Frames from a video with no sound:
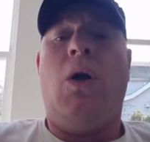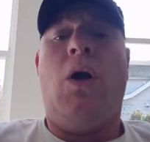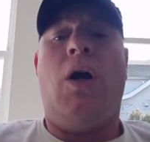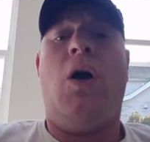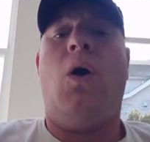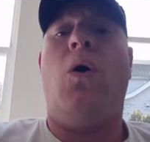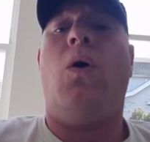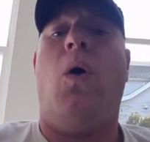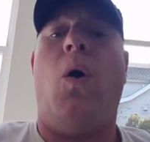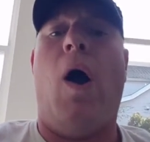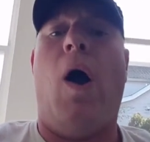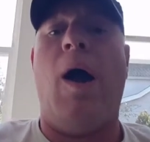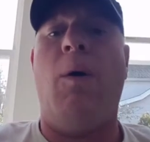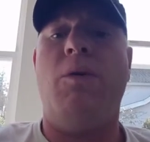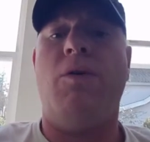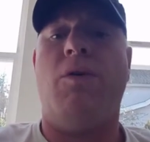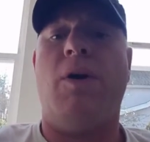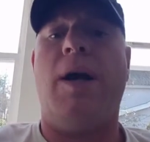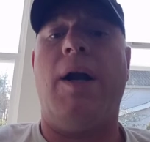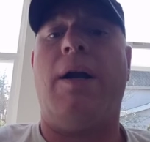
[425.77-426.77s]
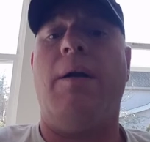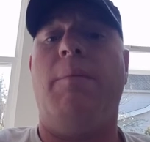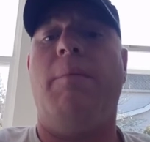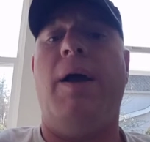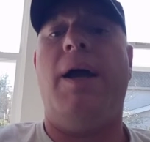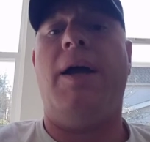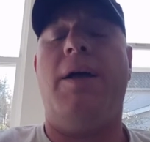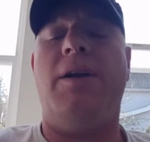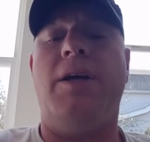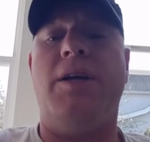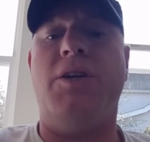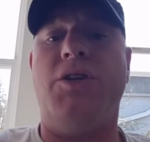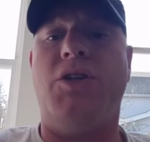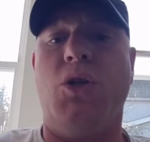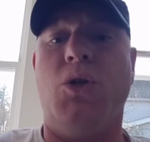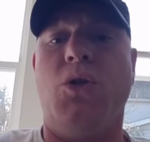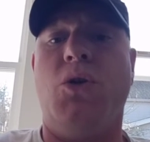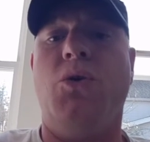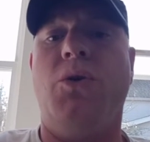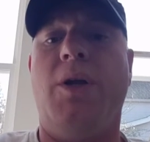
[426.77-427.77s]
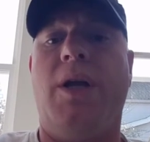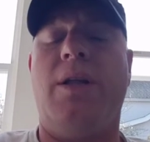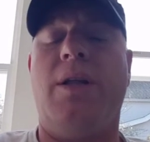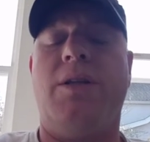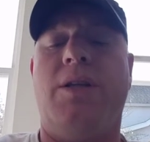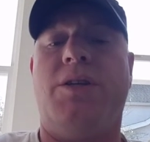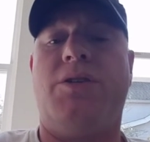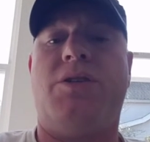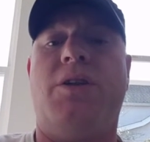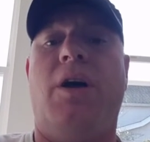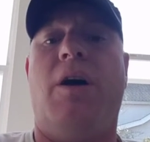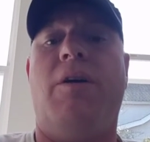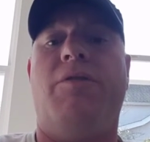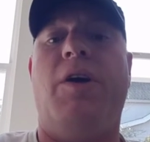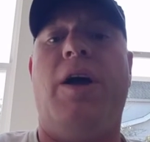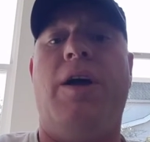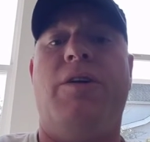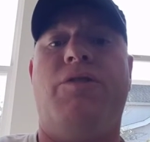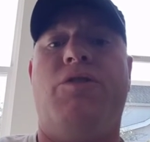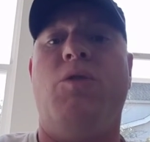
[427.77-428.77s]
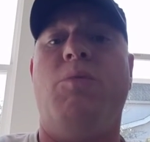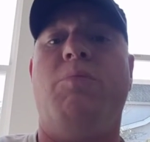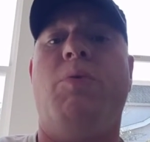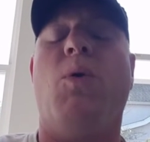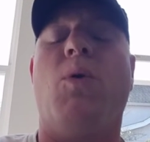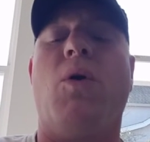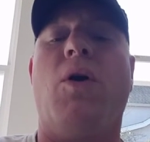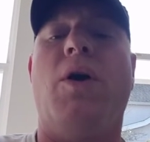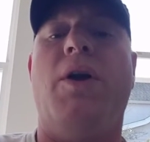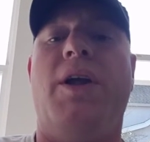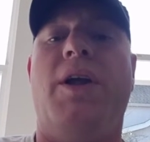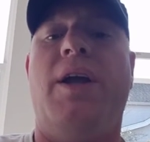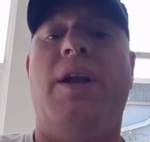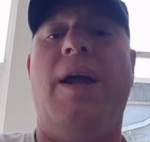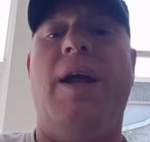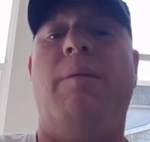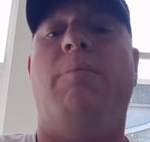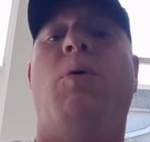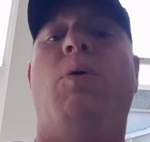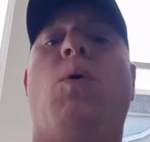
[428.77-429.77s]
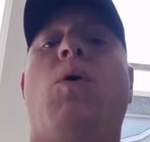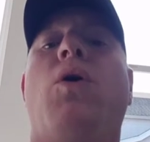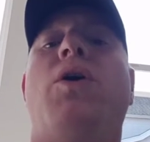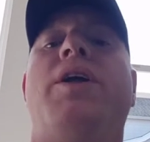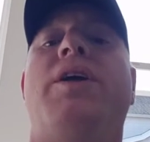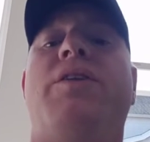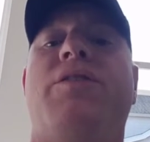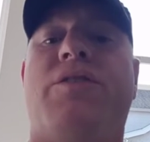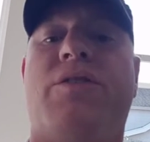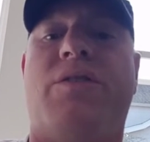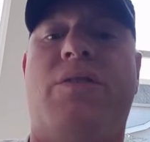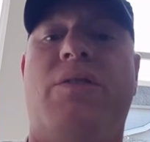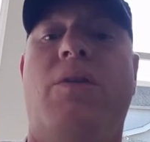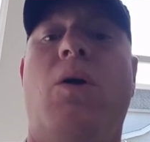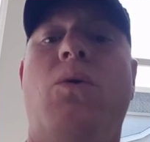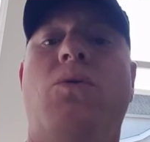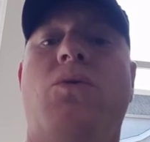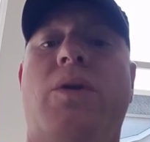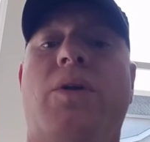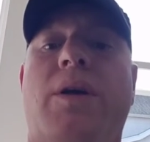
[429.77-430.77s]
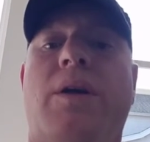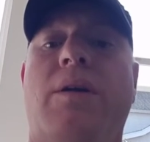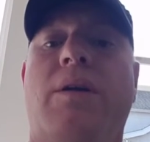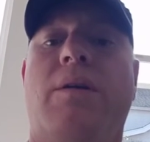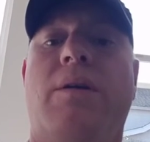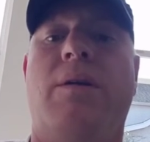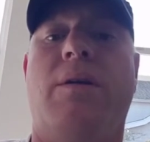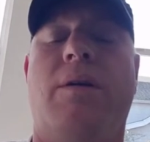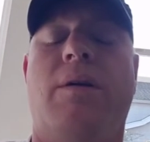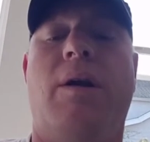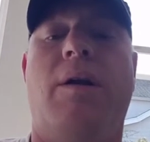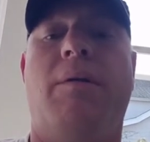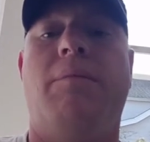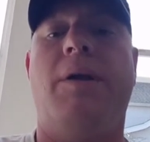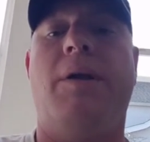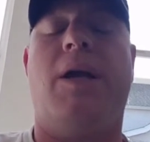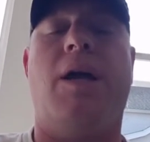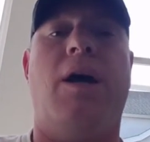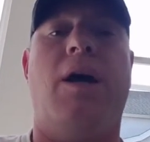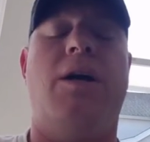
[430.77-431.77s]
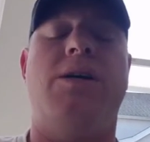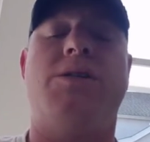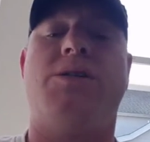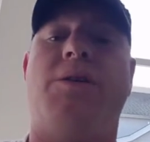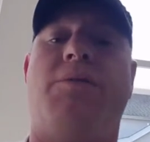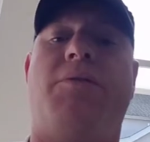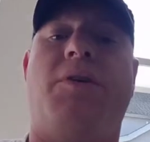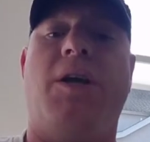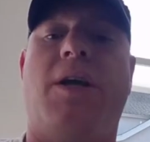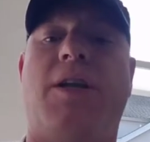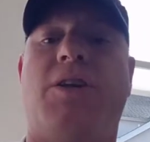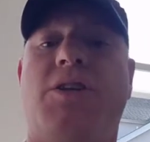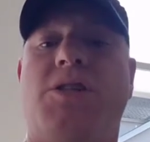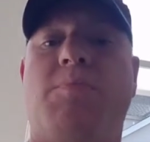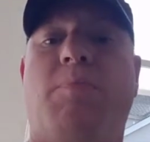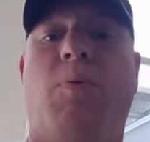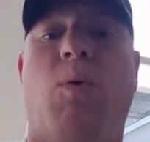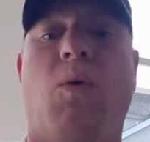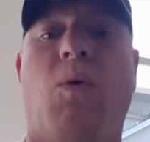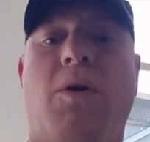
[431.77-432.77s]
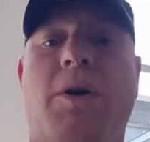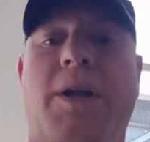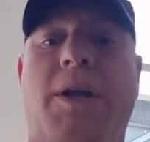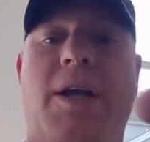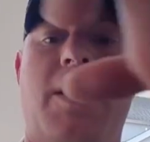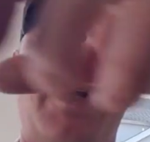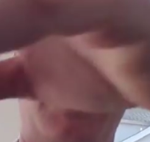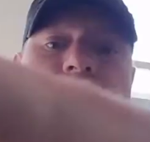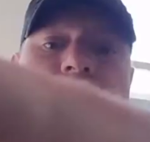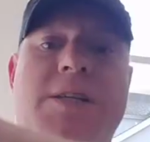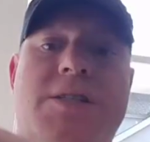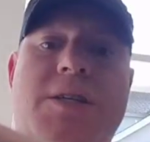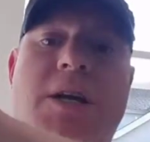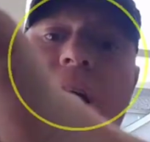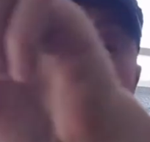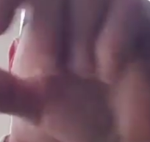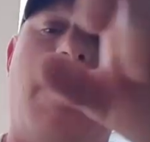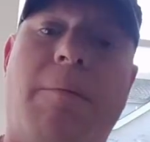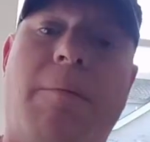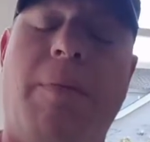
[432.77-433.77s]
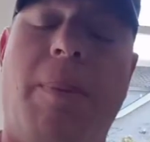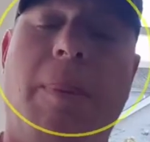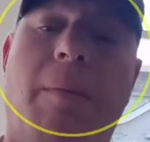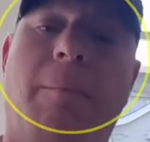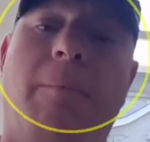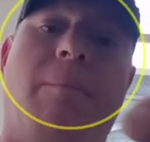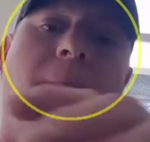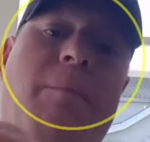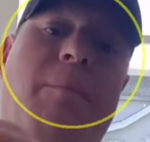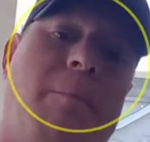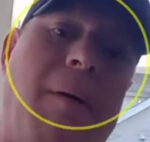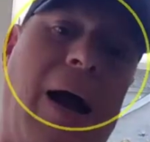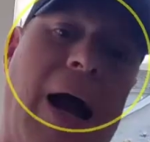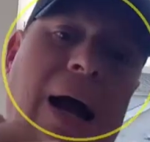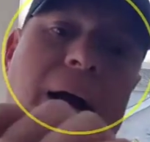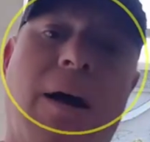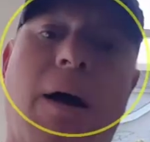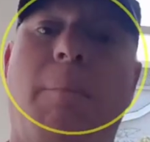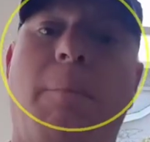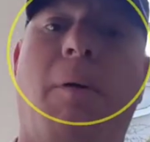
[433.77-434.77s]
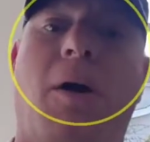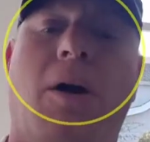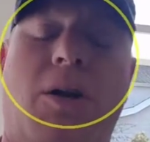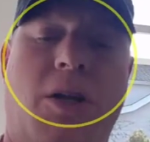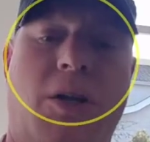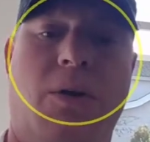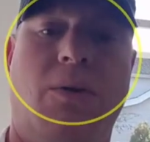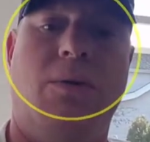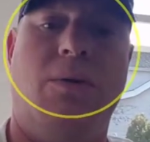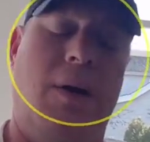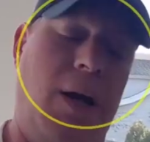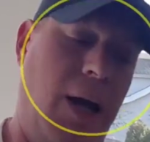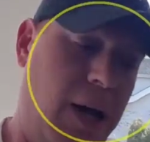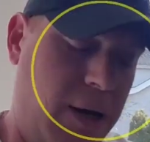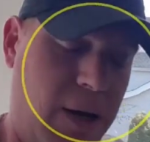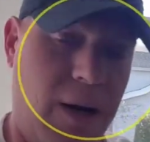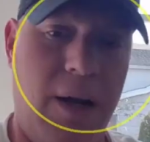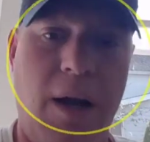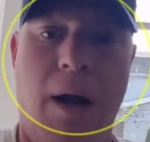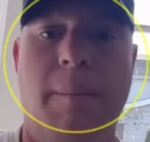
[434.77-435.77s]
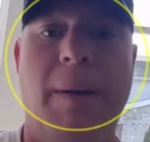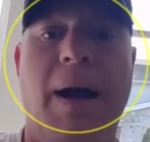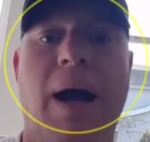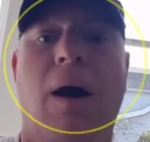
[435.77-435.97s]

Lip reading: I would recommend diluting this stuff as you pour it in, and pour it in slowly, because if you just pour it in, it's gonna back up on you and come out.